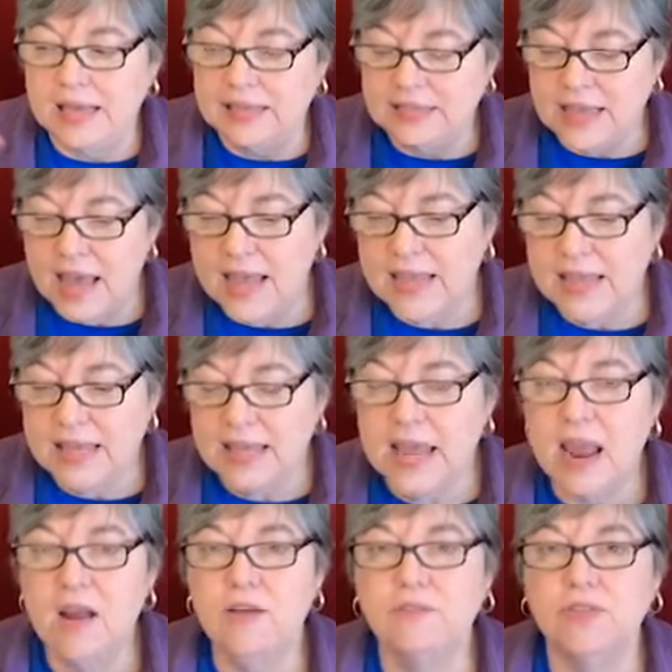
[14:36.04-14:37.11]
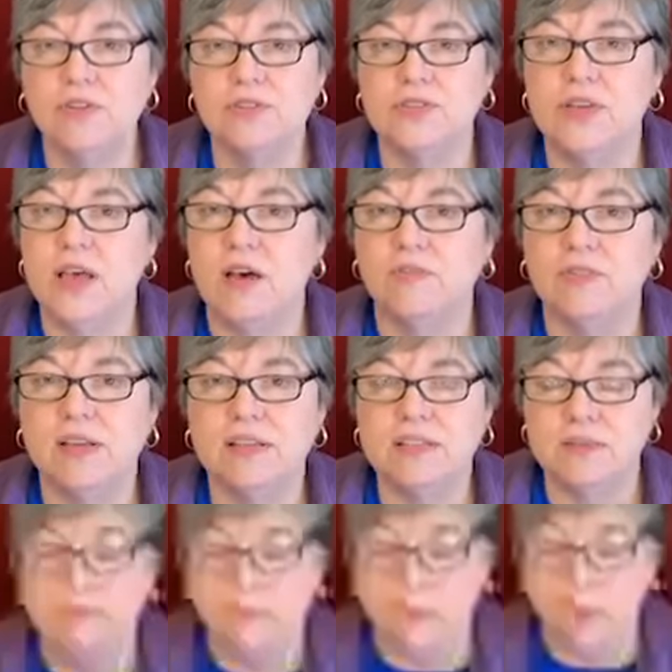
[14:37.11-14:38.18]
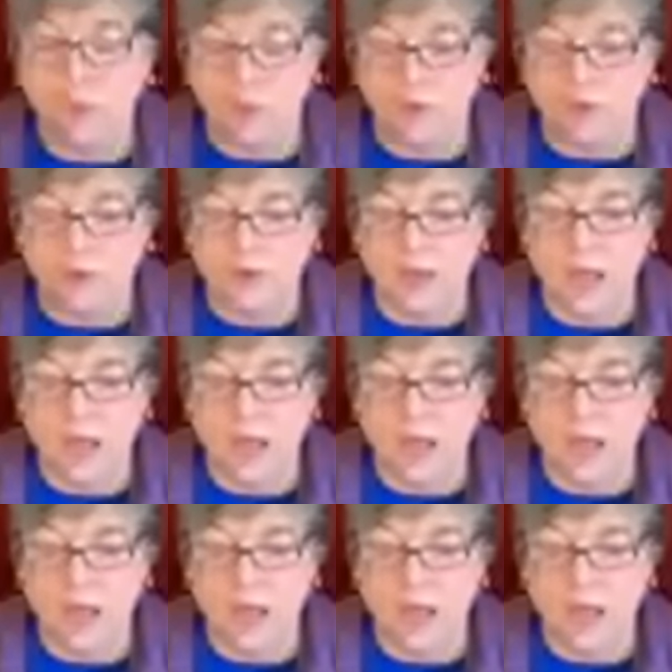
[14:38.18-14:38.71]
Taking care of yourself is important.